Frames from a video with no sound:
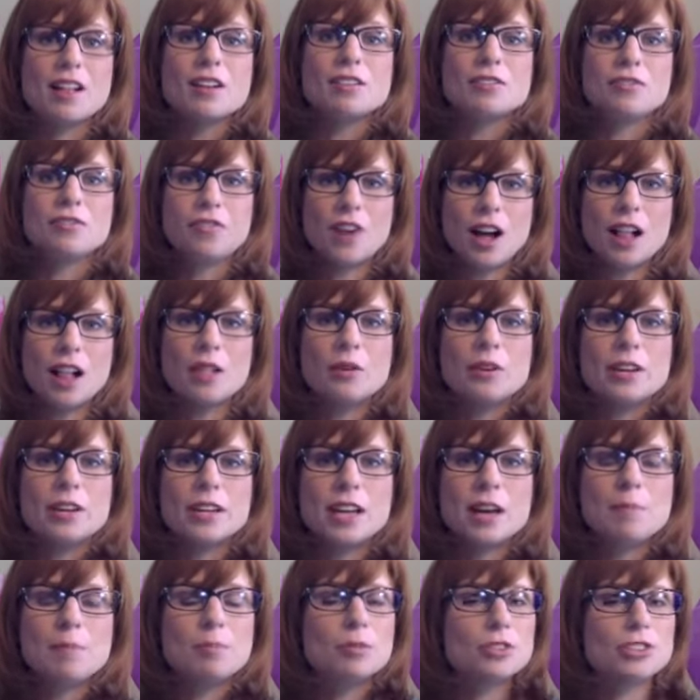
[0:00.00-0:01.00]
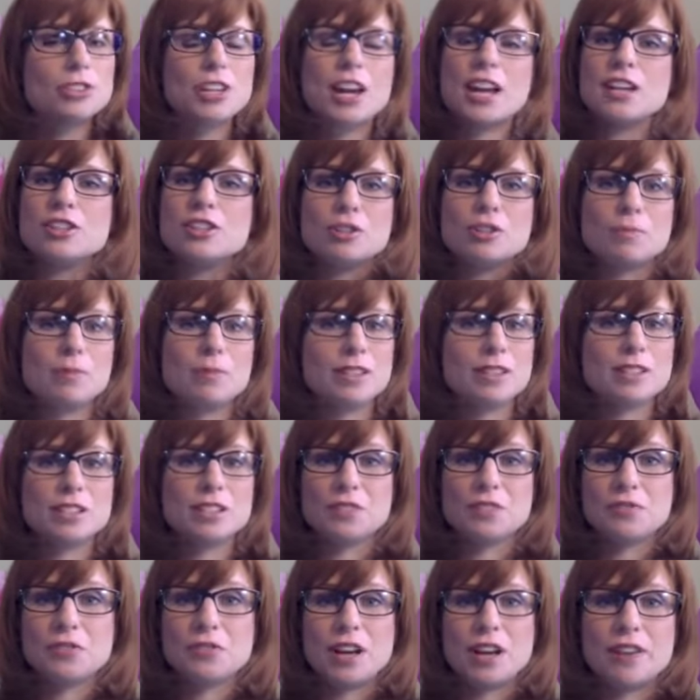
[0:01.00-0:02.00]
Following up will change your
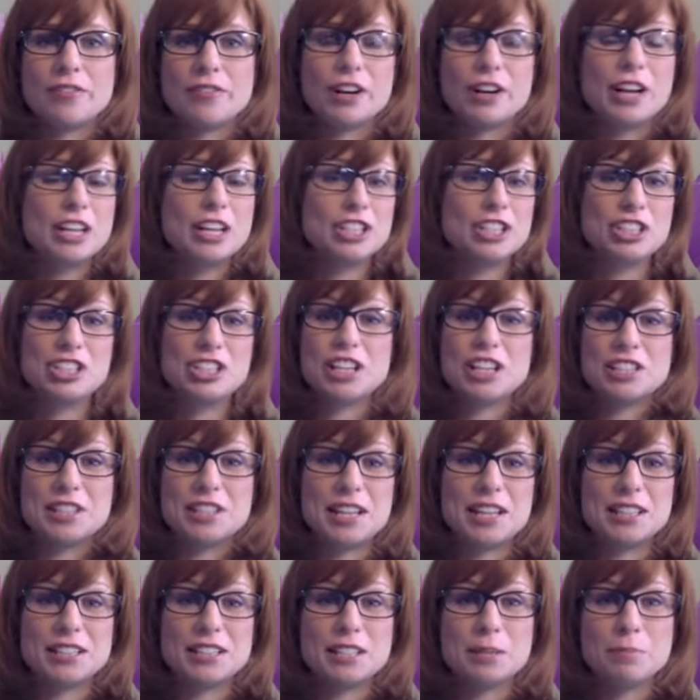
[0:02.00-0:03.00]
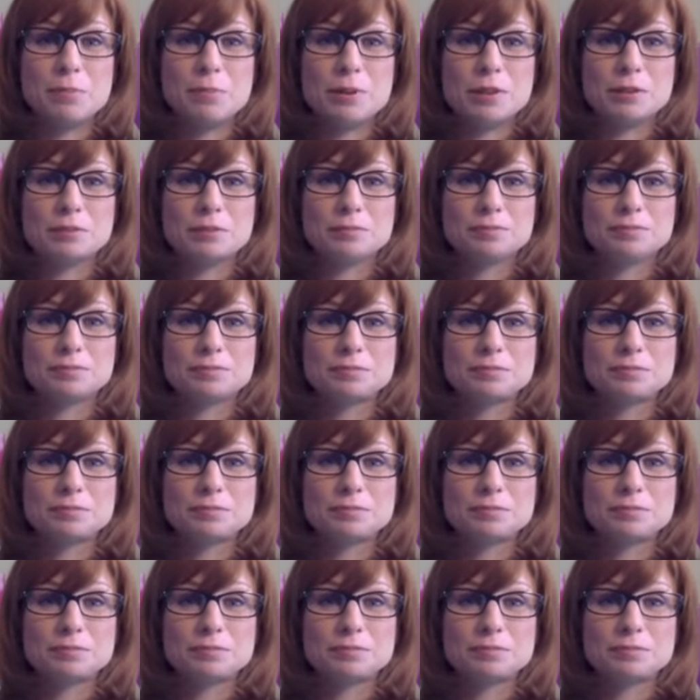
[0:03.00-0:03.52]
business forever. It's just that simple.